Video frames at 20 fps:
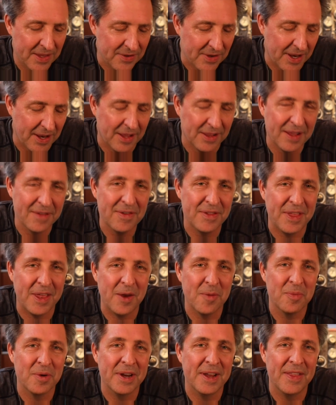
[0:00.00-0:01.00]
So I, I love it
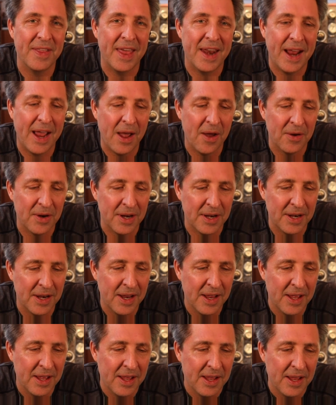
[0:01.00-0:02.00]
that you're bringing that out, and
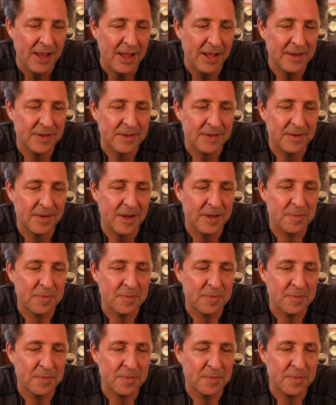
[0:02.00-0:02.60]
it's